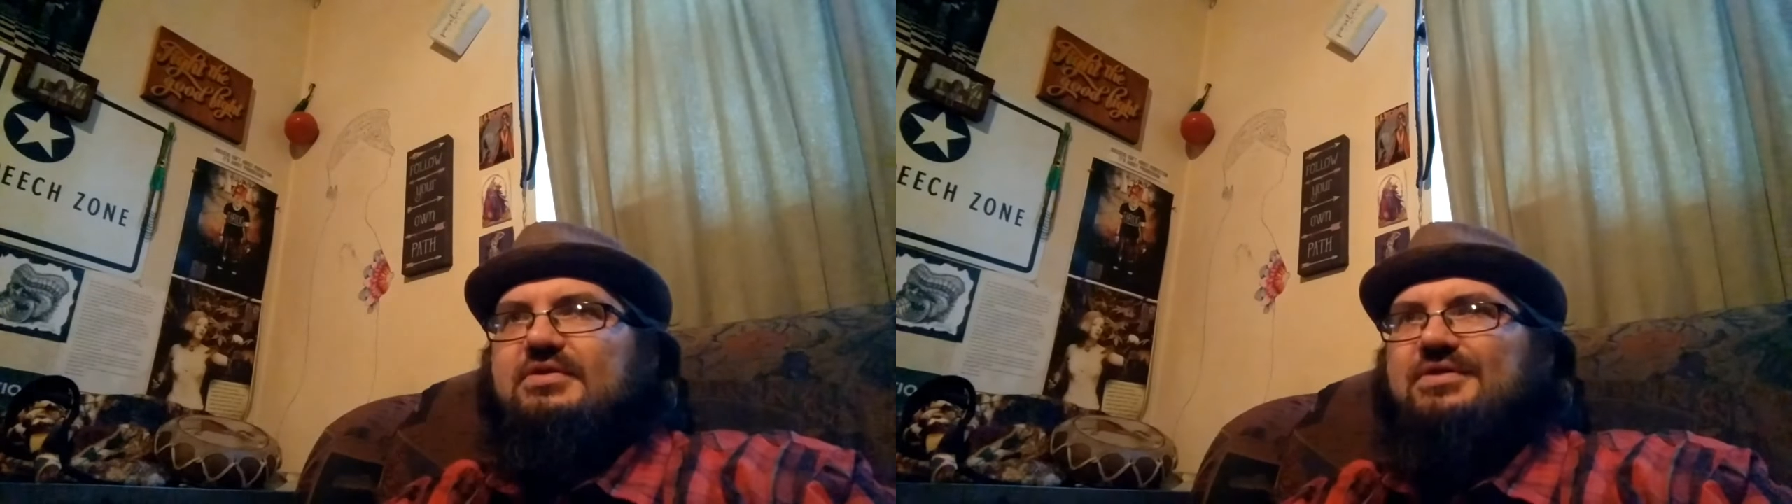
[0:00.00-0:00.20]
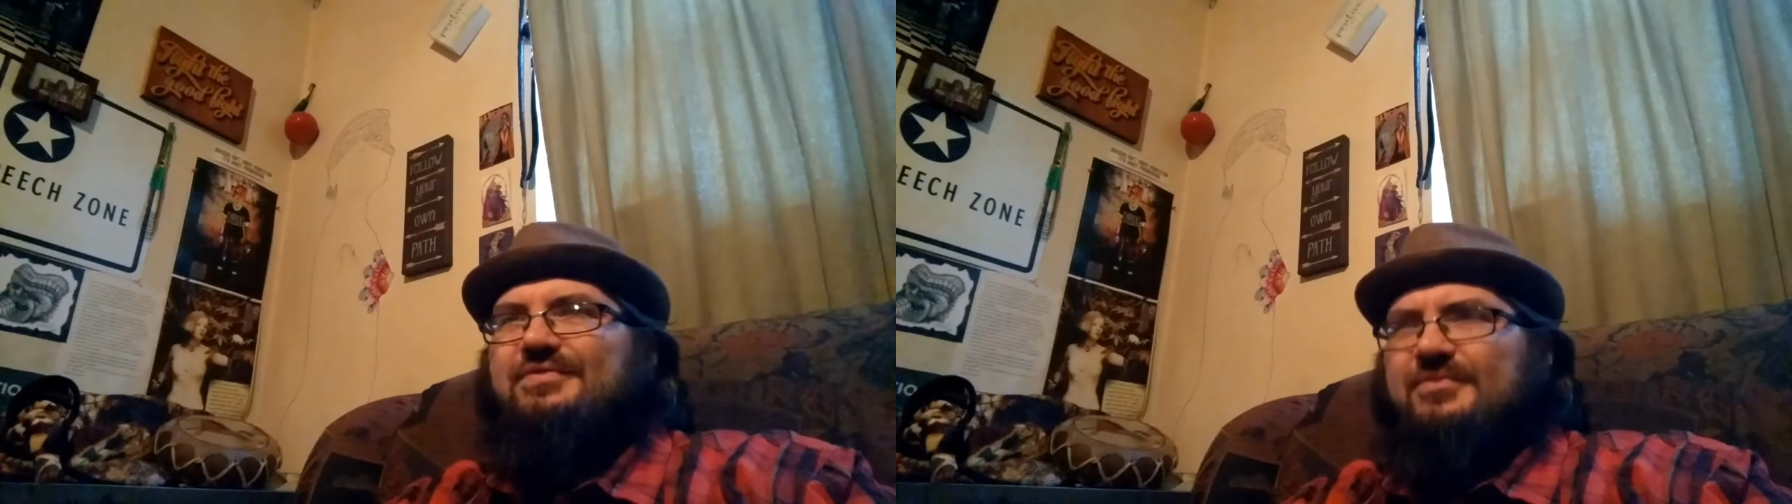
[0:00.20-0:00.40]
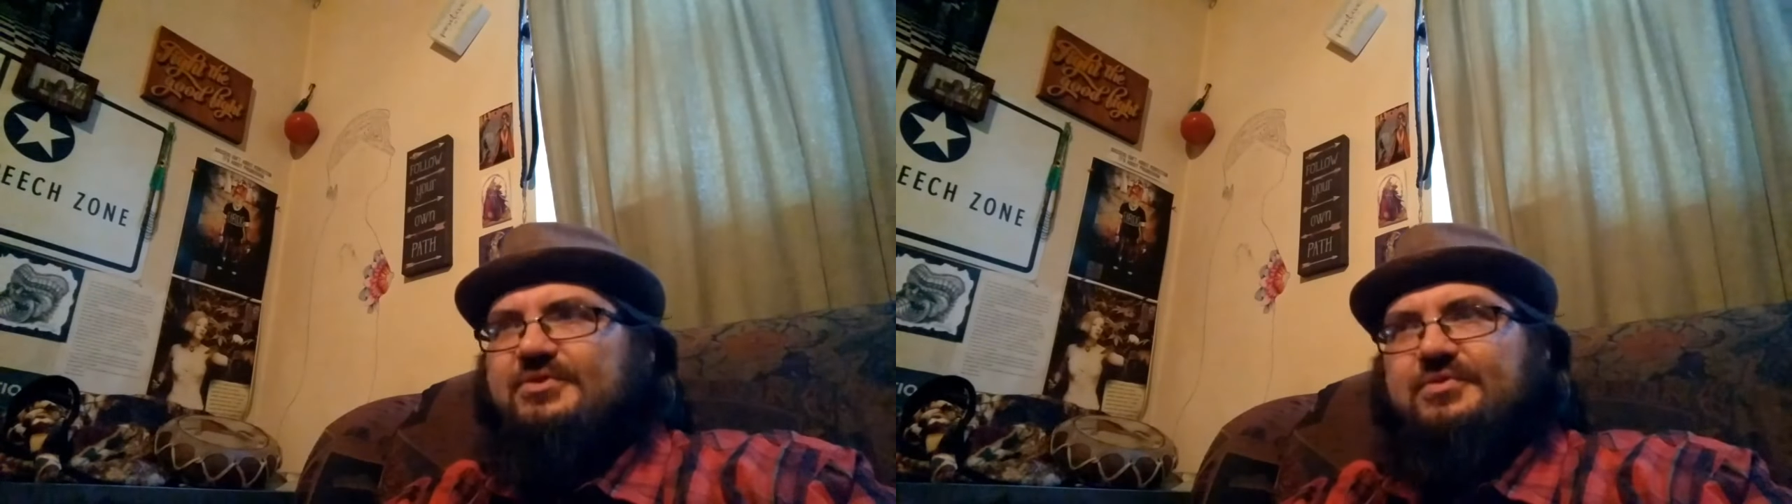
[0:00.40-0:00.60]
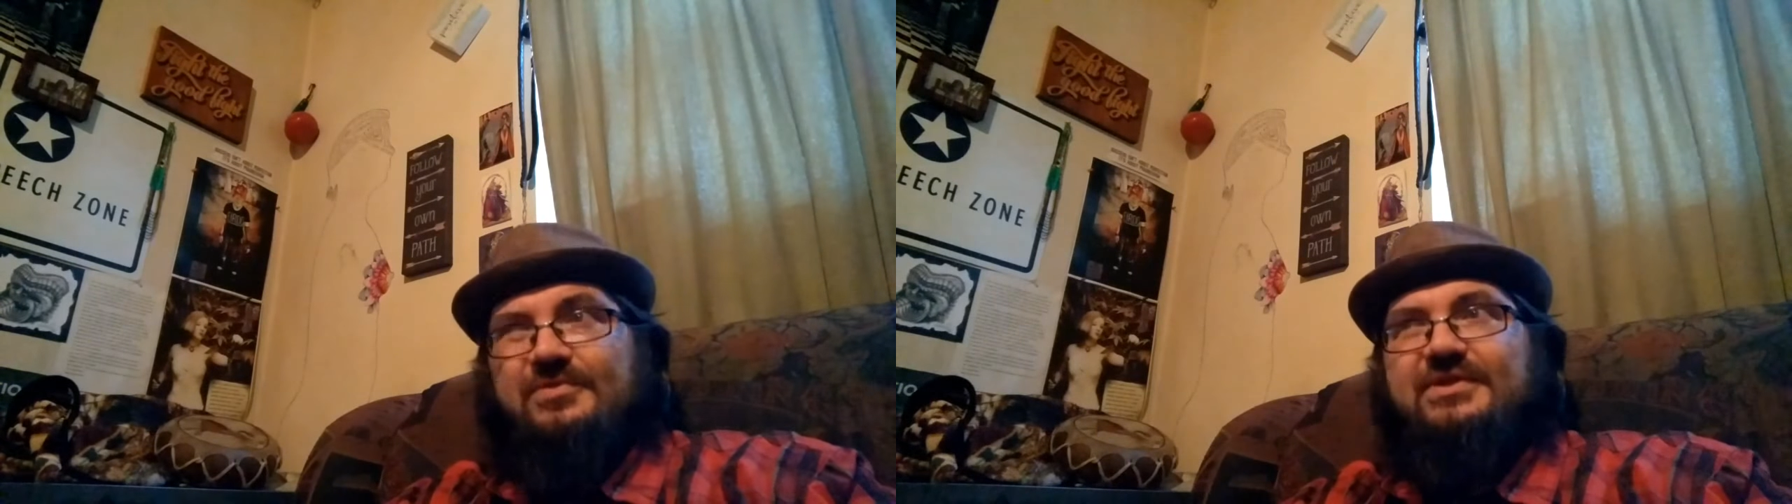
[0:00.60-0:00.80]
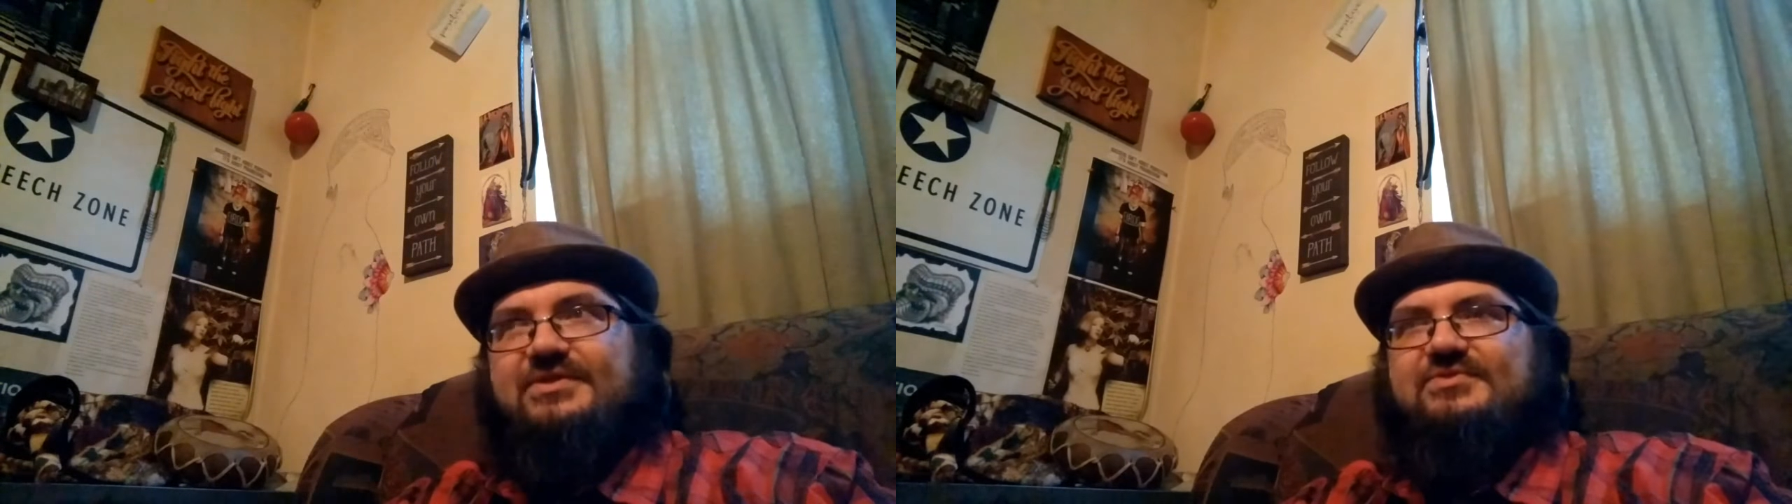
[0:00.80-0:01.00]
And there's a
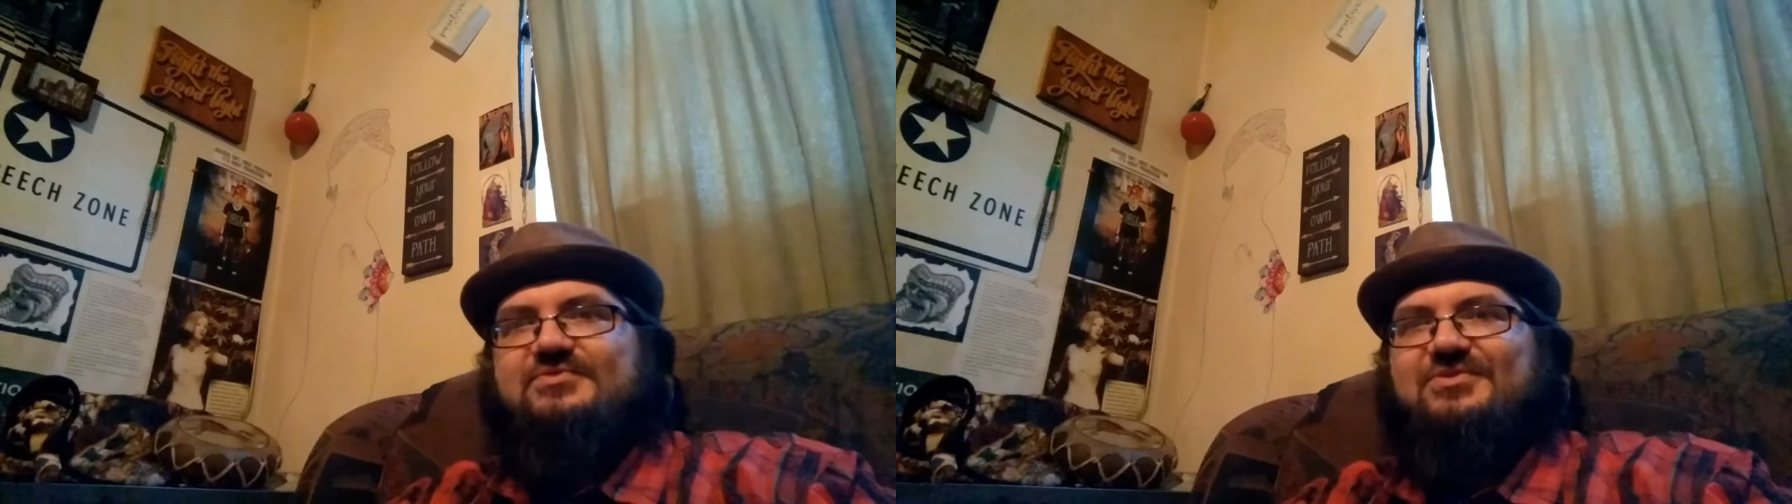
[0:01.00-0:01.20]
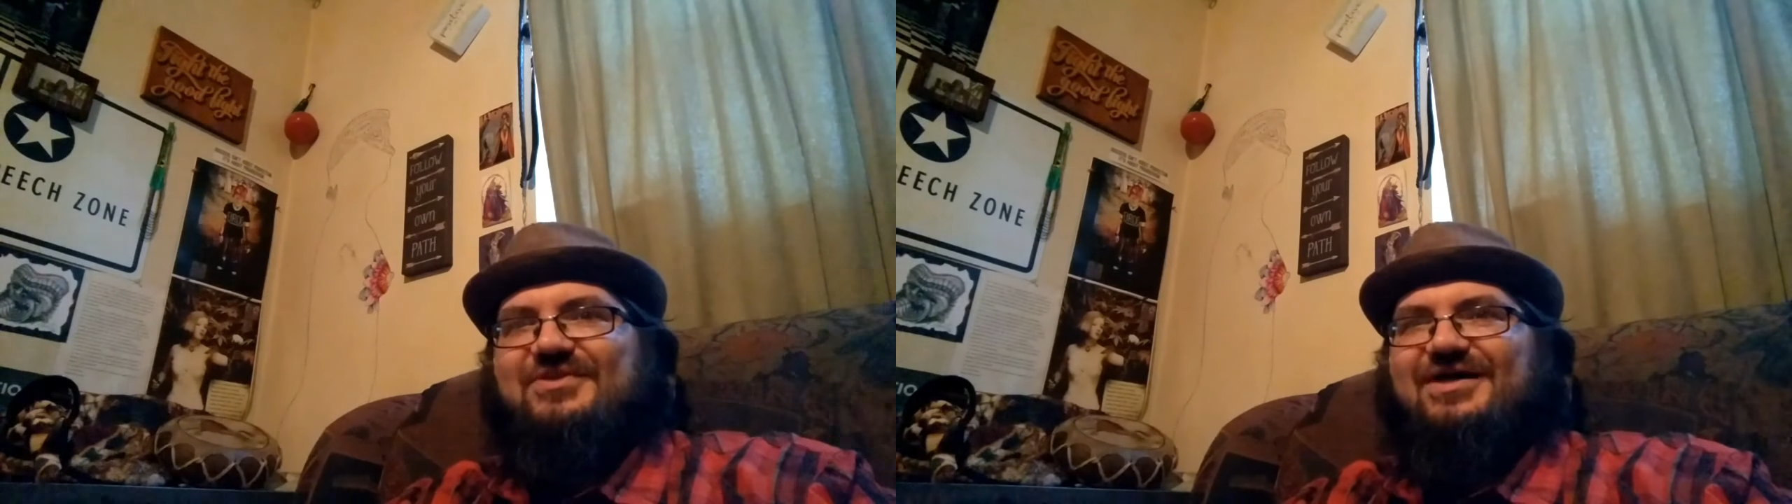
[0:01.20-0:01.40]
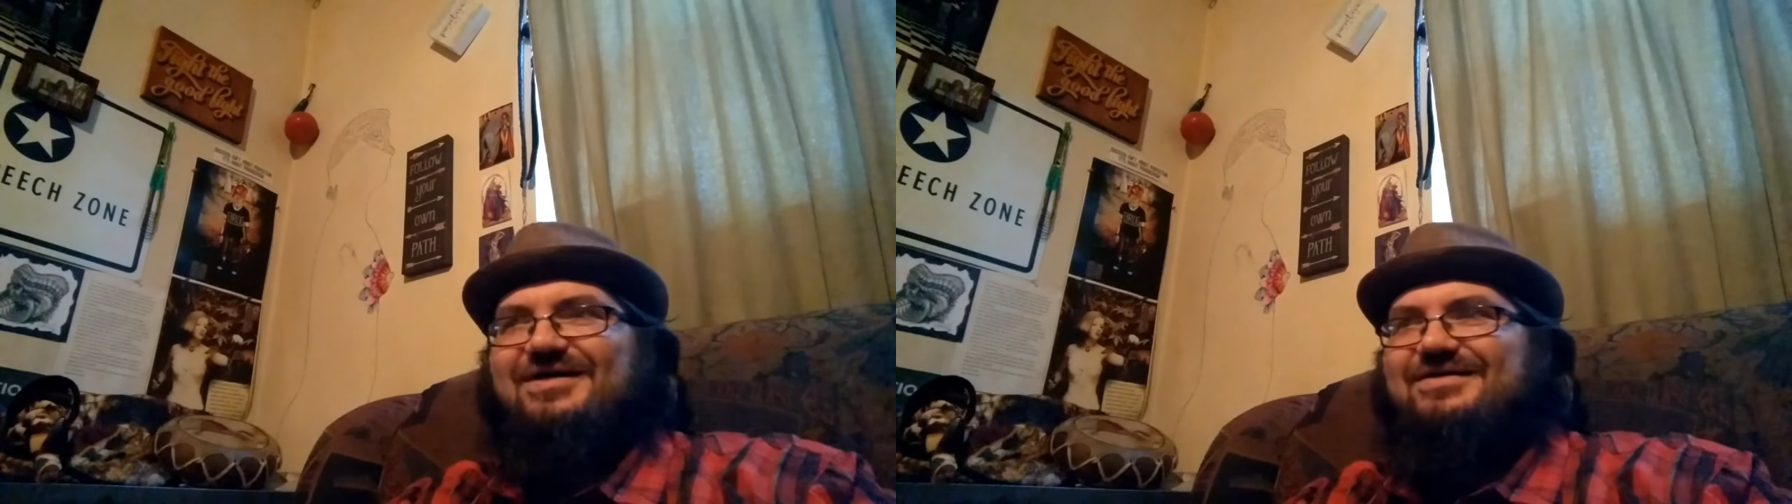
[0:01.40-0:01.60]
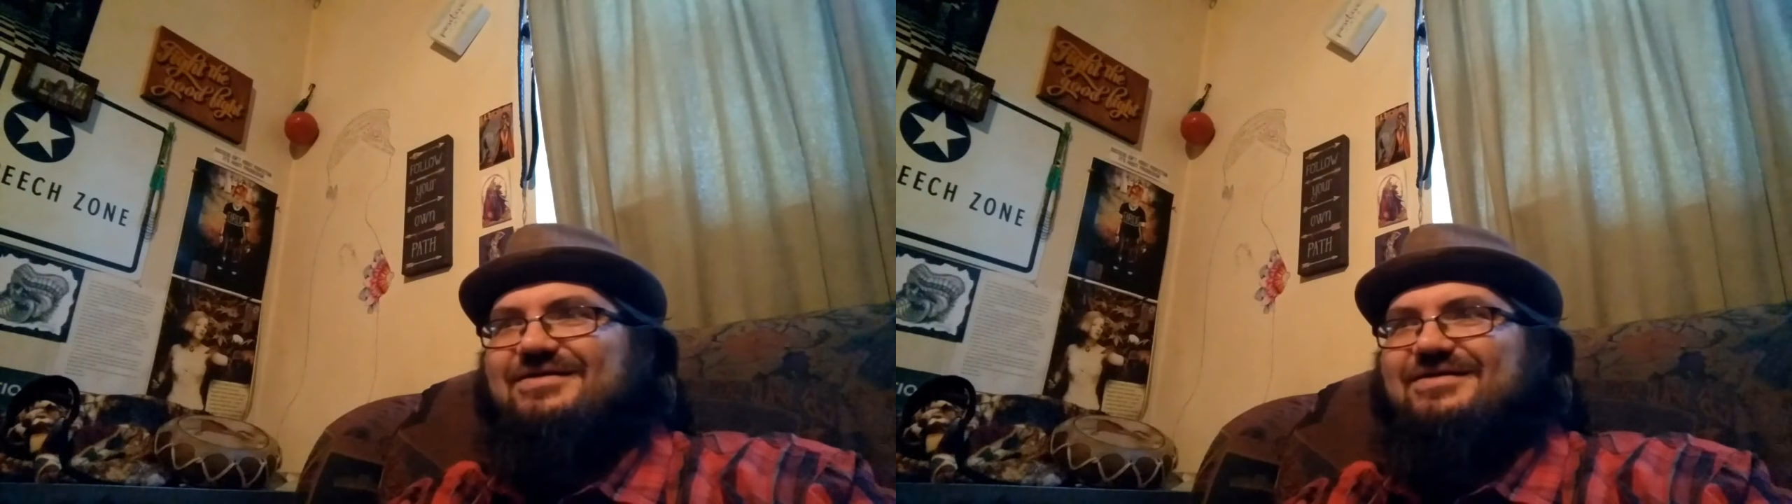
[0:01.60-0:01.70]
reason for that.